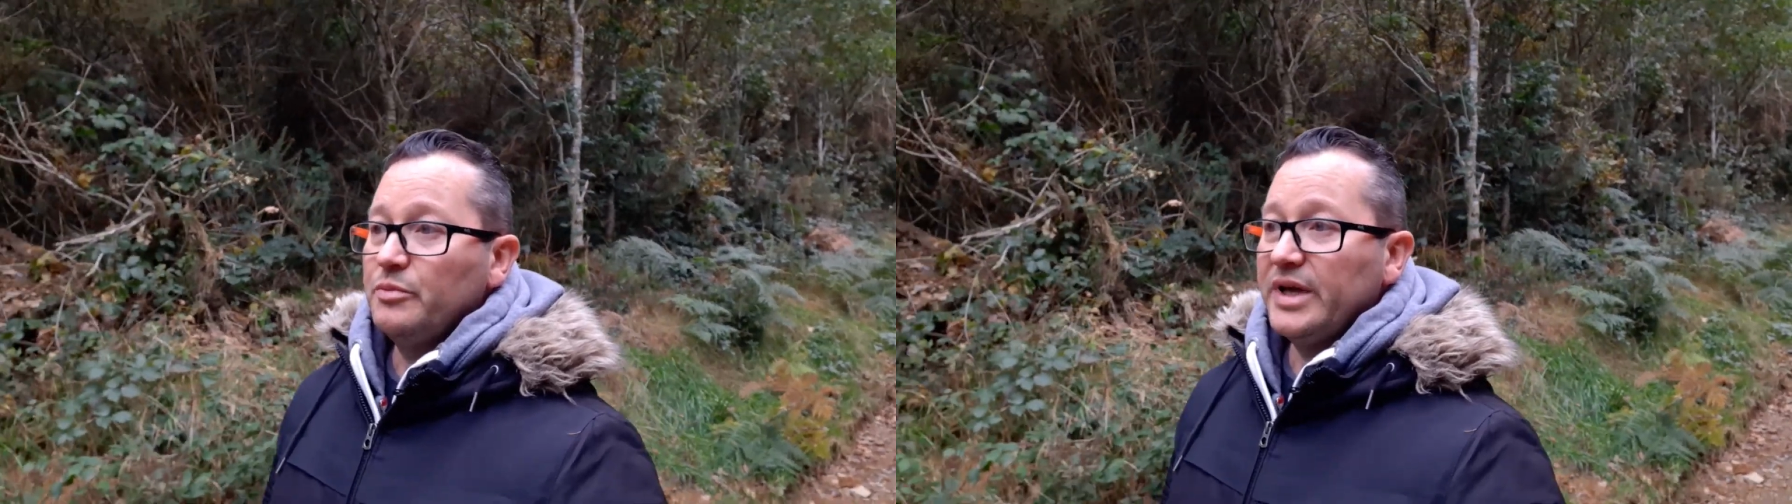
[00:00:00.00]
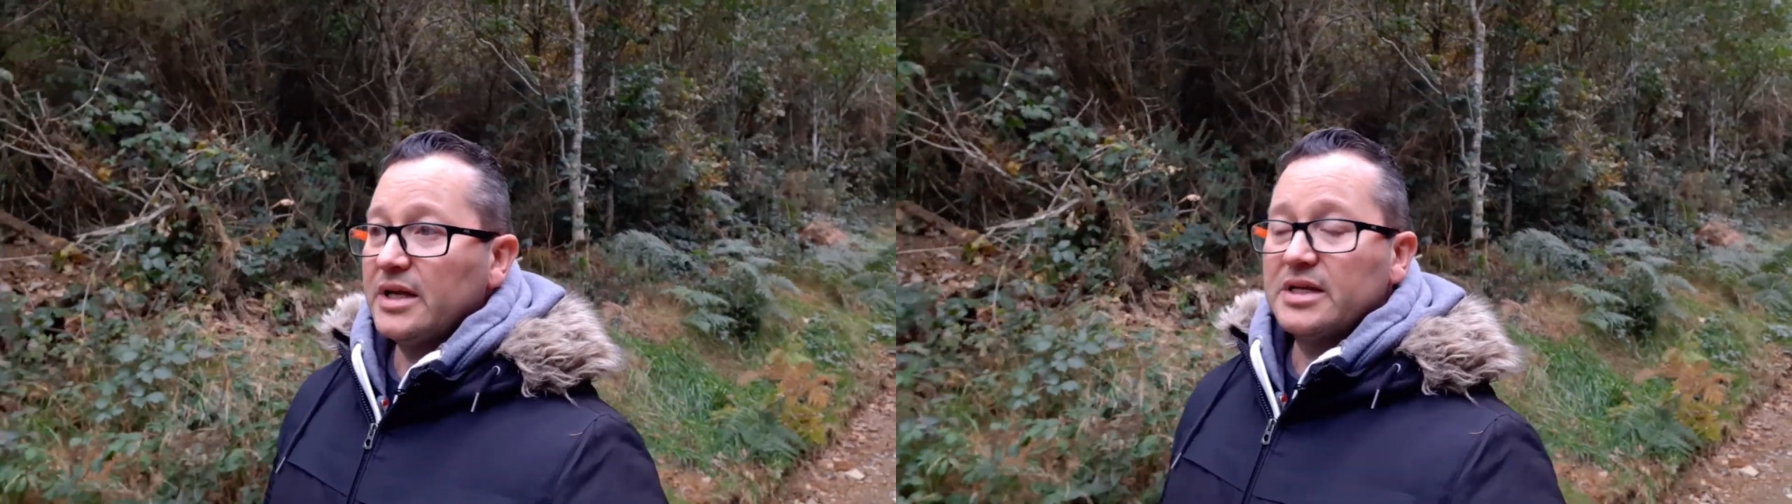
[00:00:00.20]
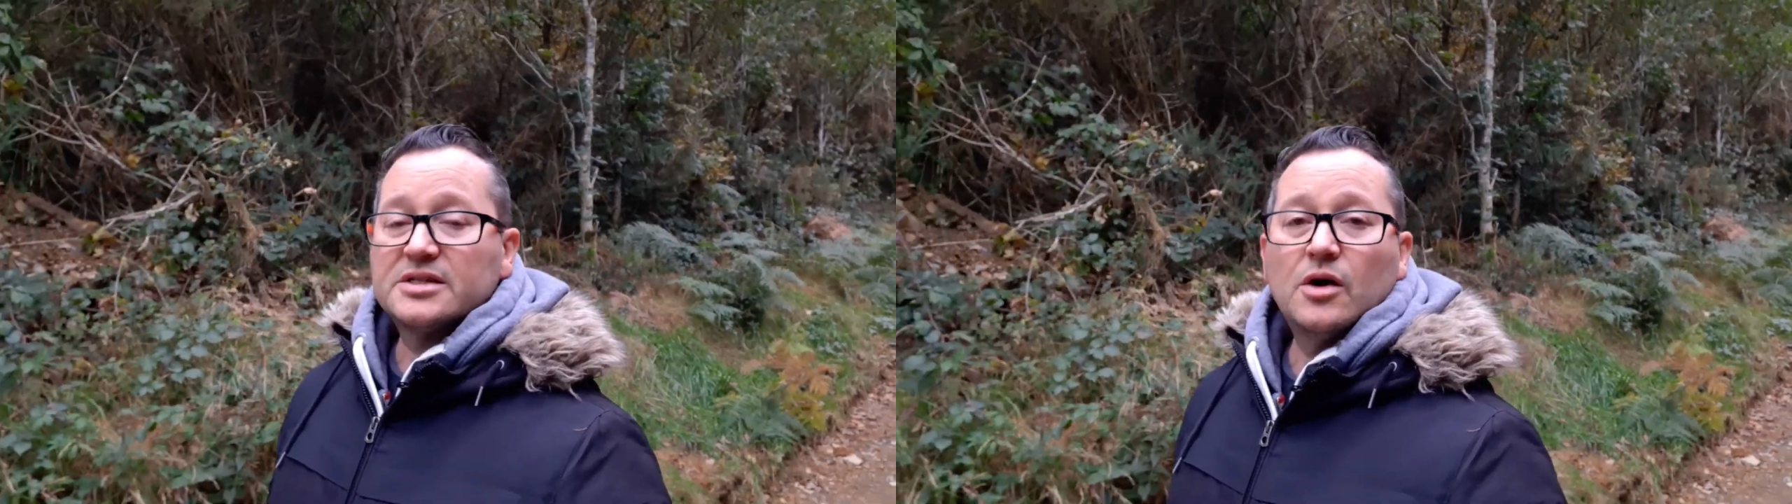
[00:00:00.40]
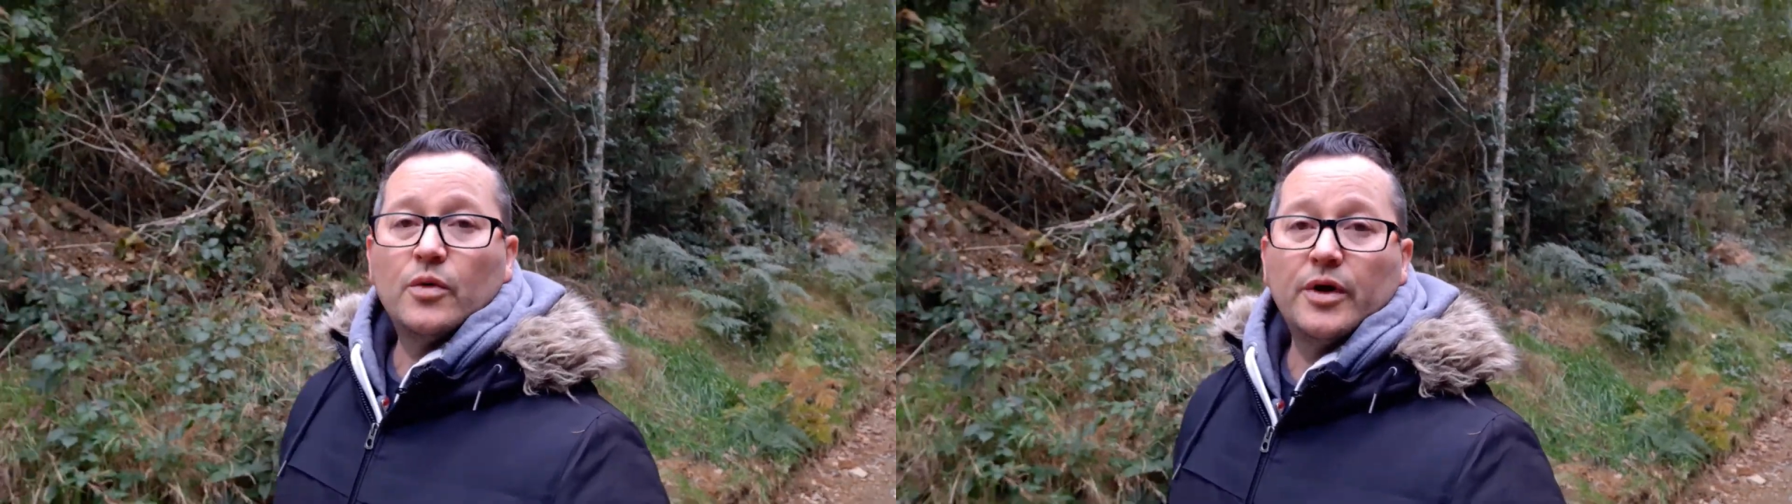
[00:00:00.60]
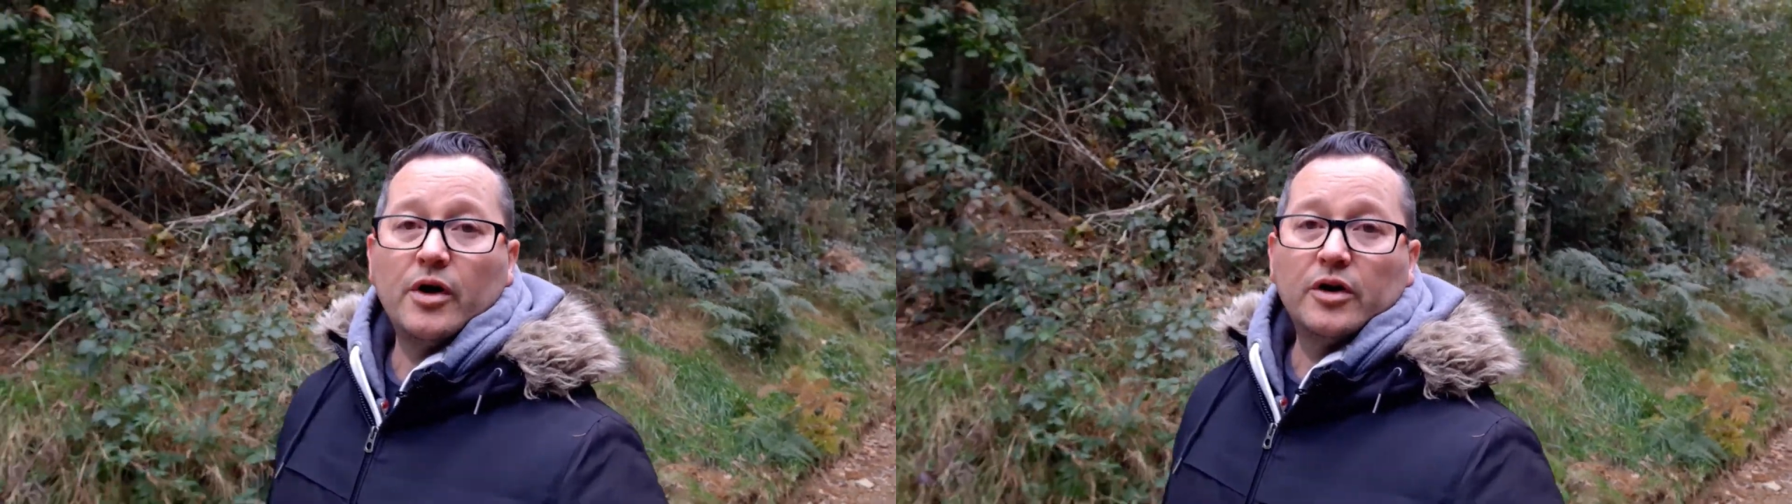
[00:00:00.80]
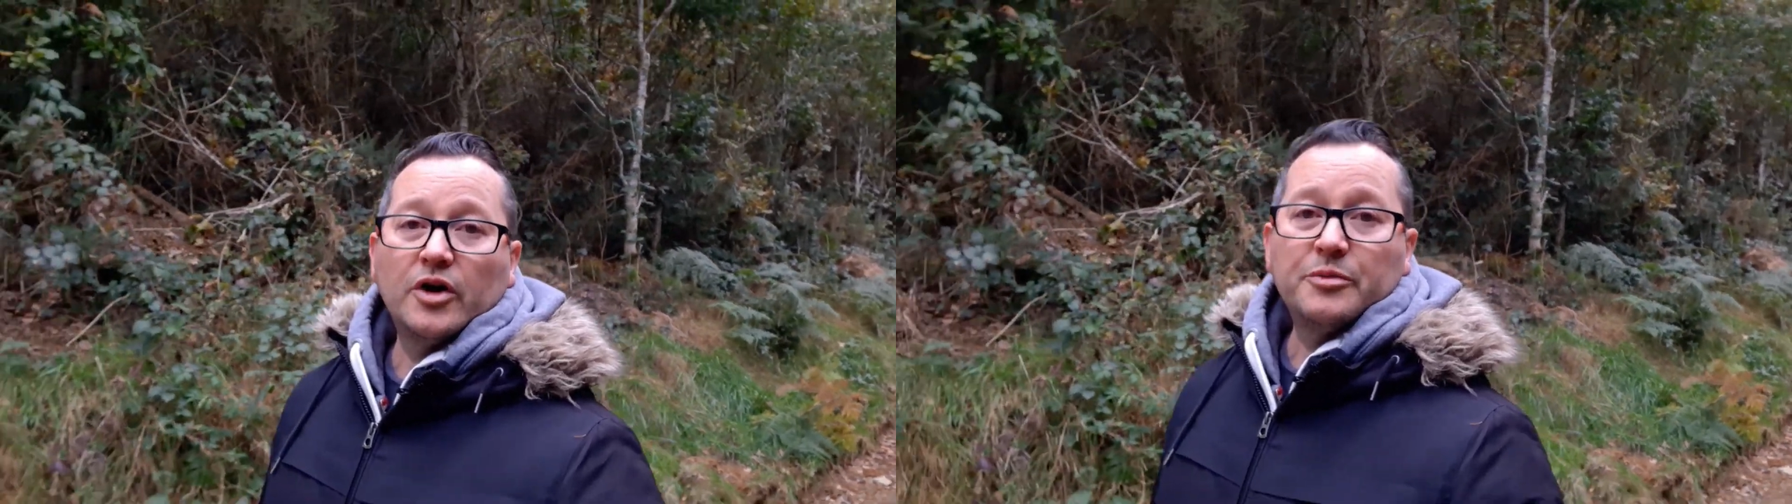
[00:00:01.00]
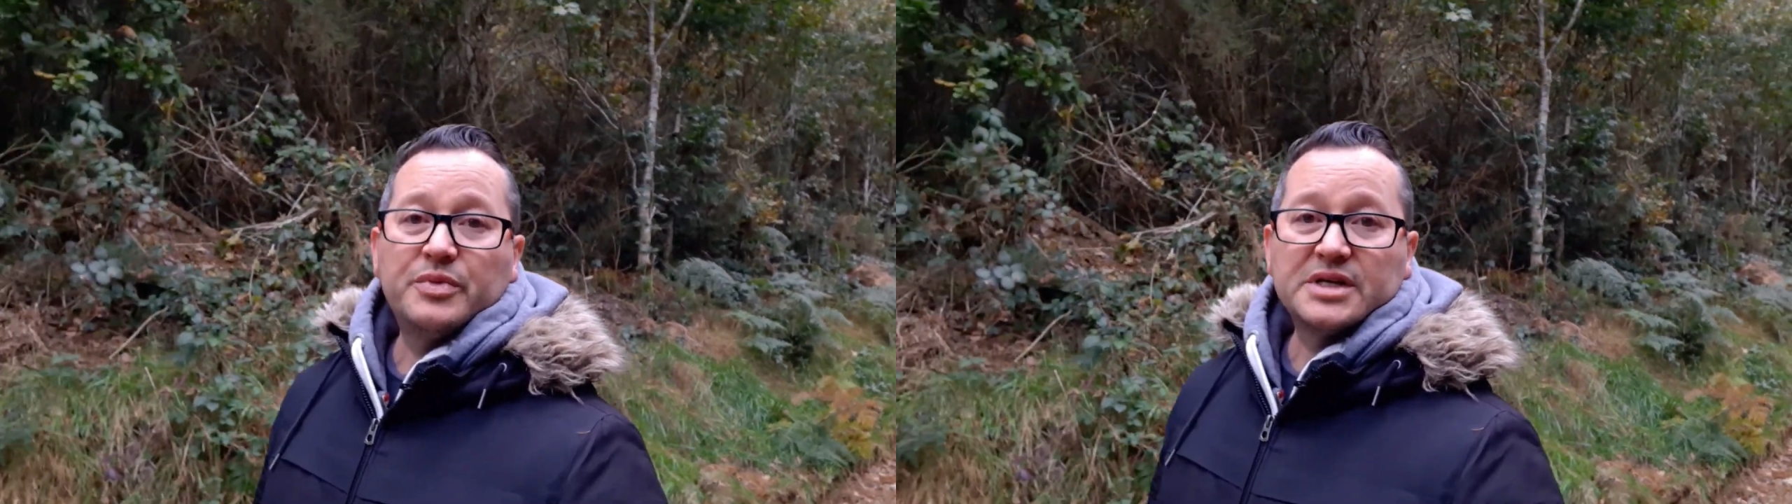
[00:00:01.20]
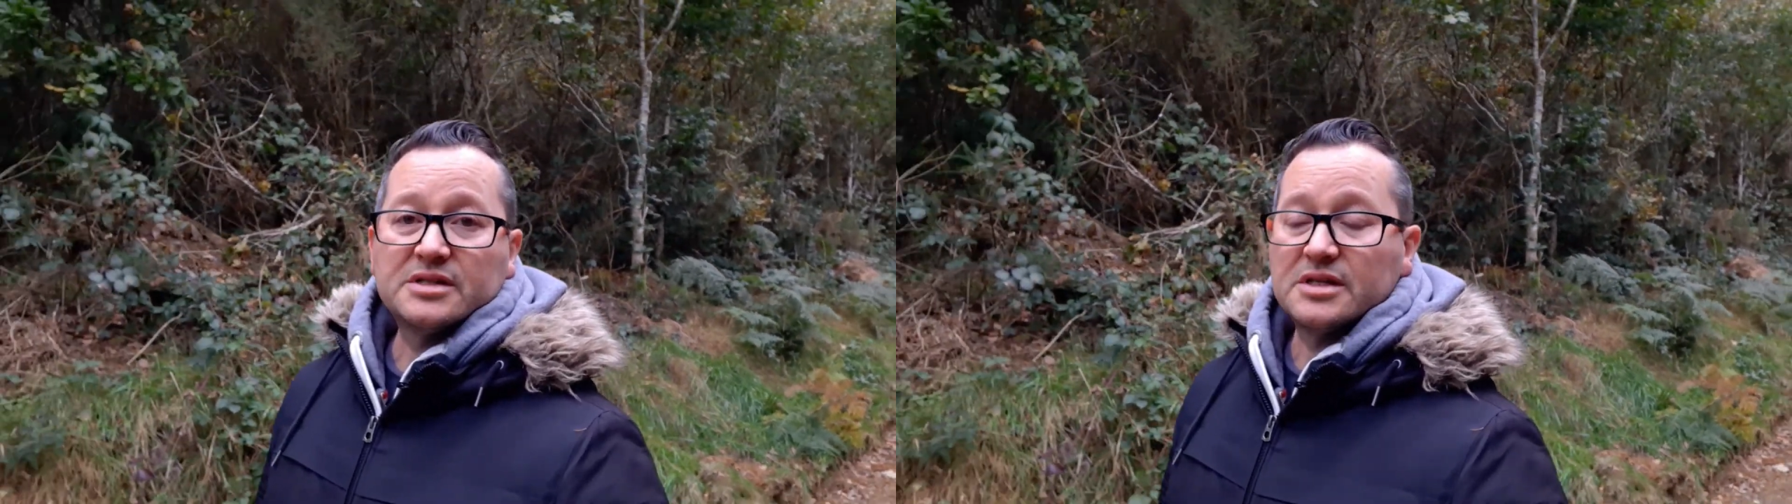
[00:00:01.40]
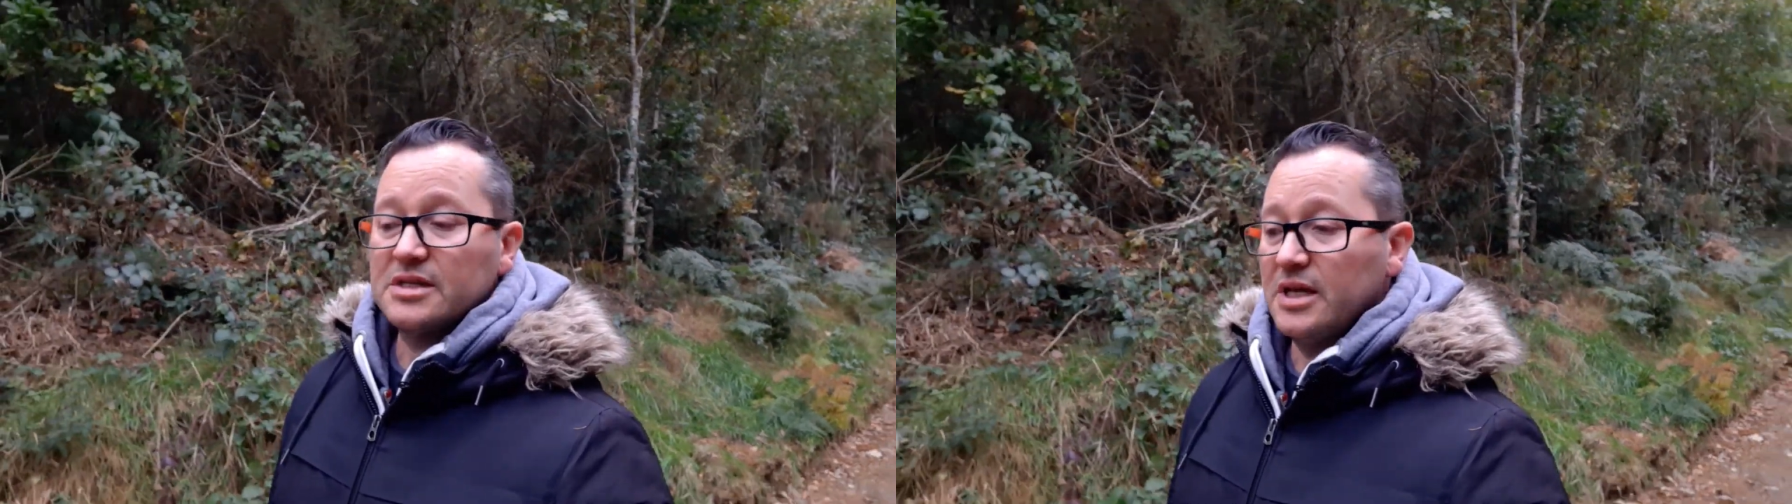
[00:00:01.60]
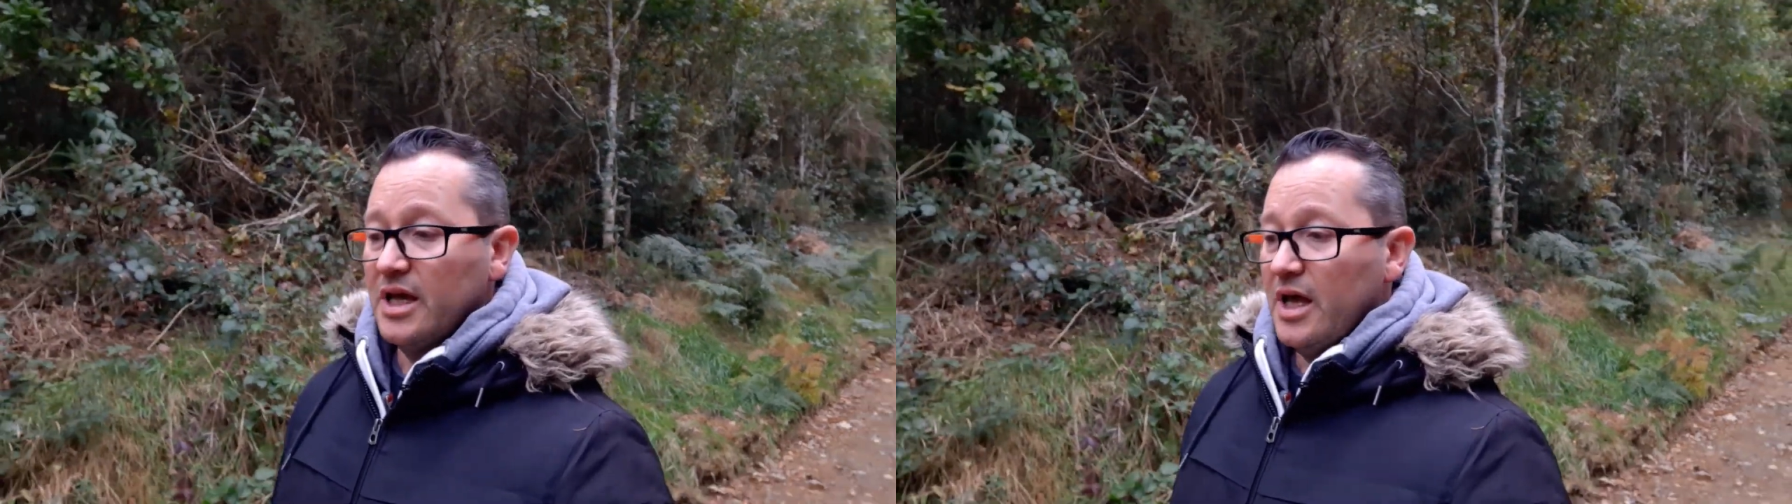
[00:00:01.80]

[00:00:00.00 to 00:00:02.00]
build his own online business